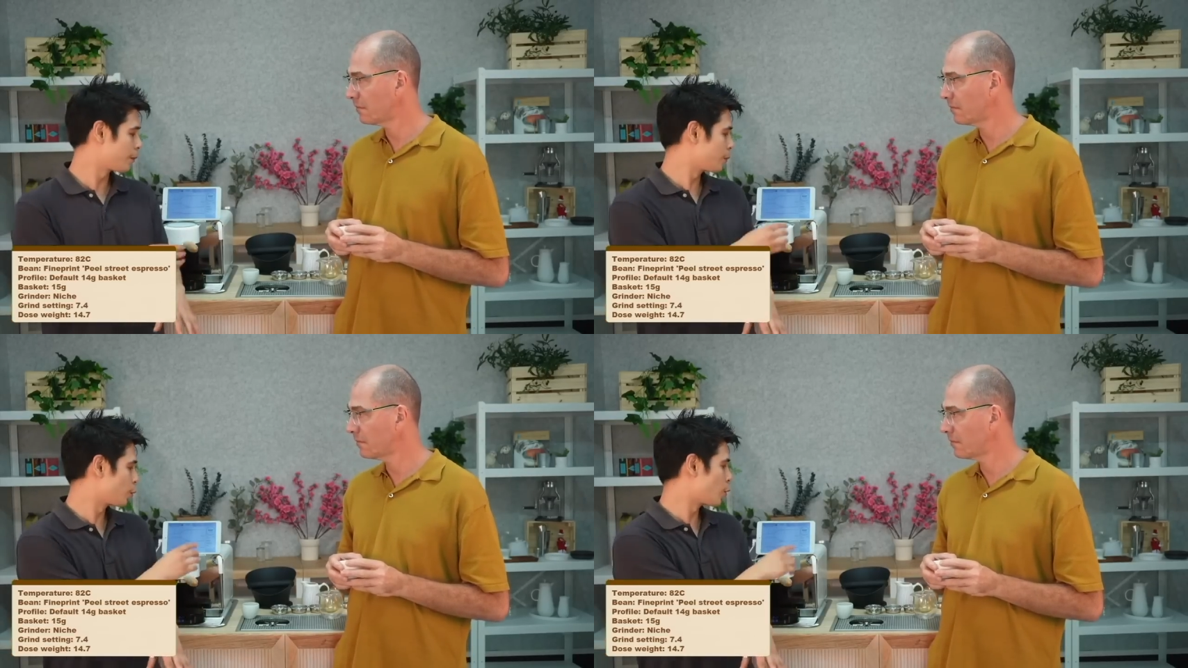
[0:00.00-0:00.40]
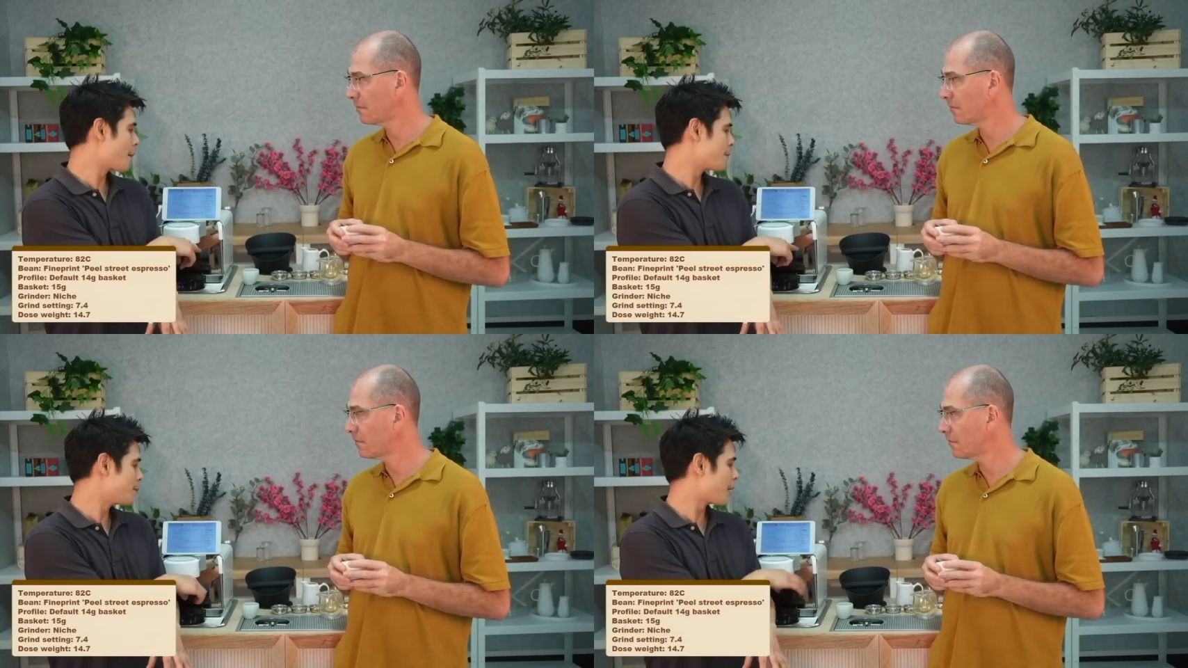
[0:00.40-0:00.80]
Speaker 1: what I
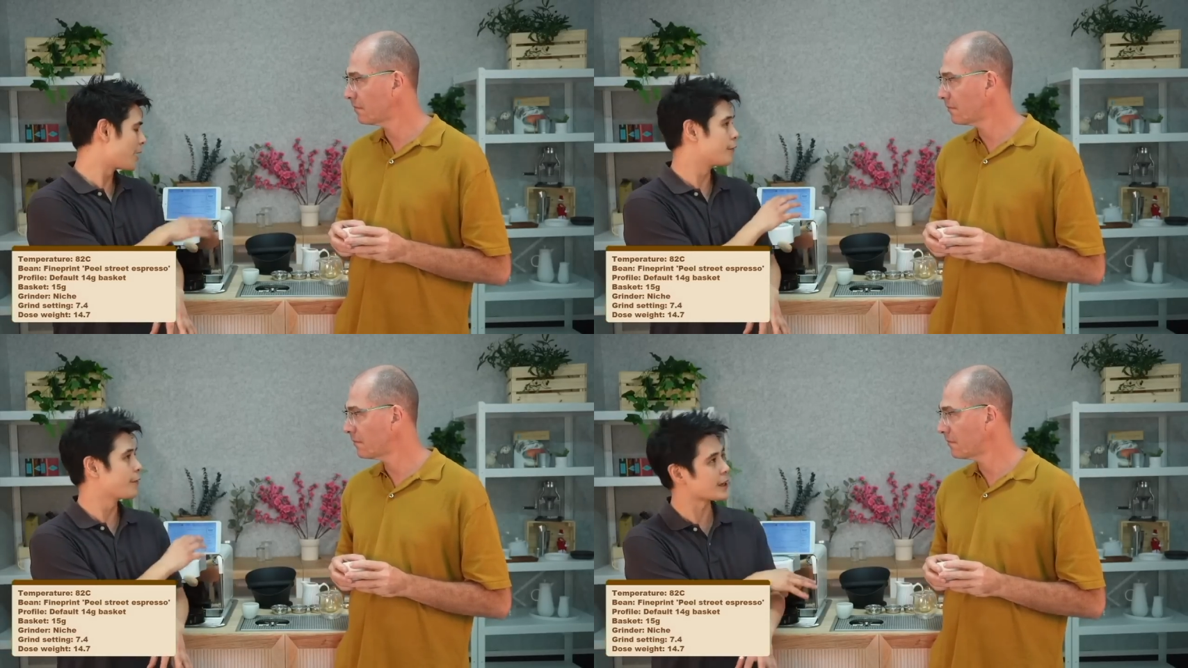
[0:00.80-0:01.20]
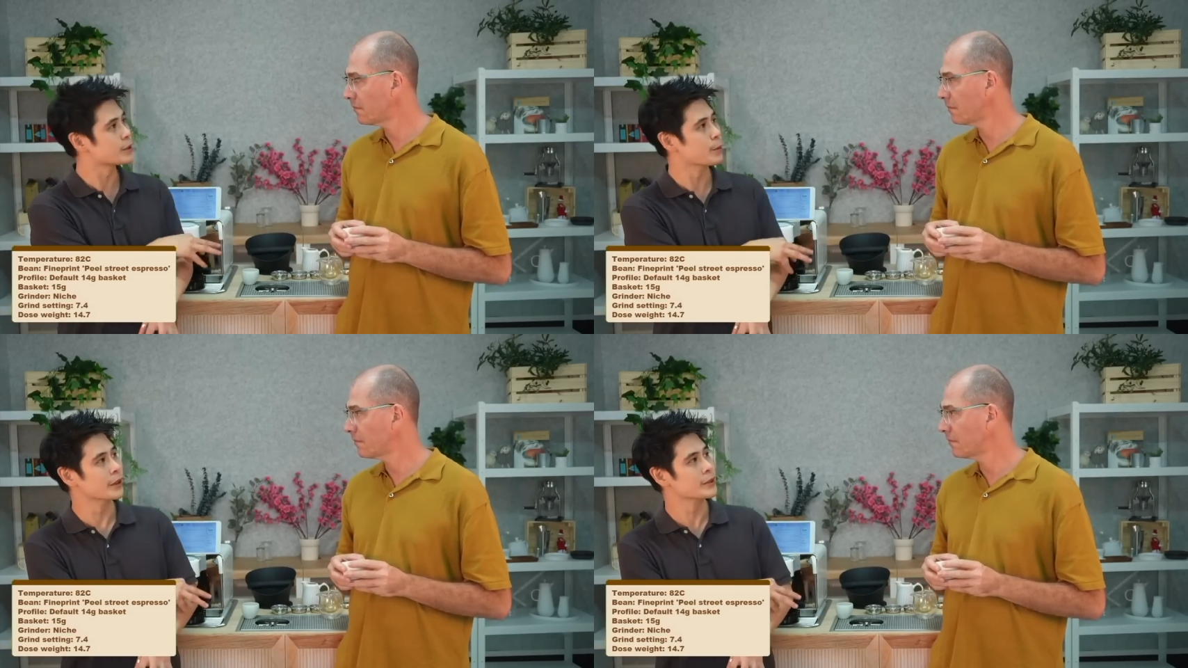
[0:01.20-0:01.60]
mean by the
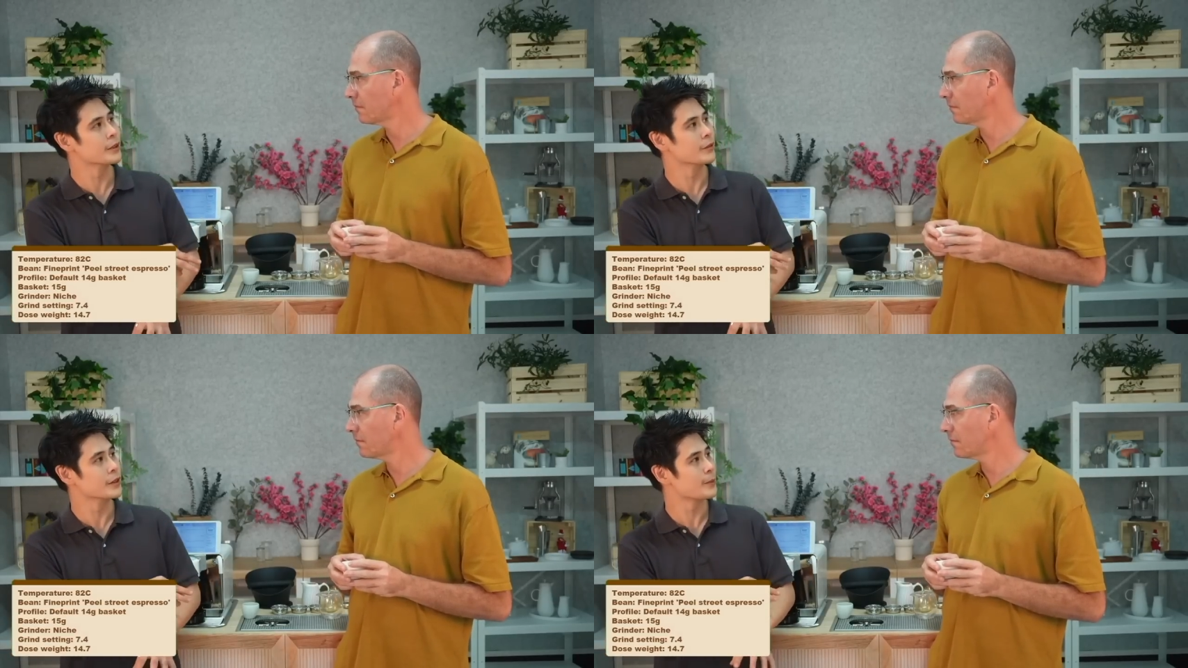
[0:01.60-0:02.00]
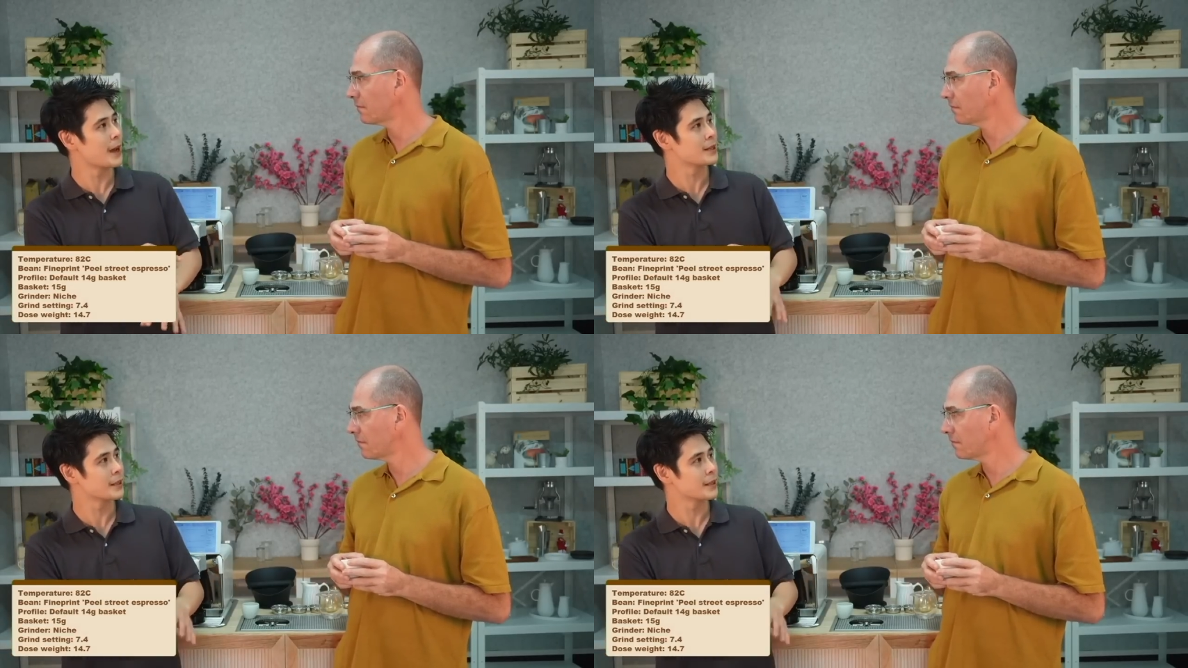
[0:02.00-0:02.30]
flexibility of this basket.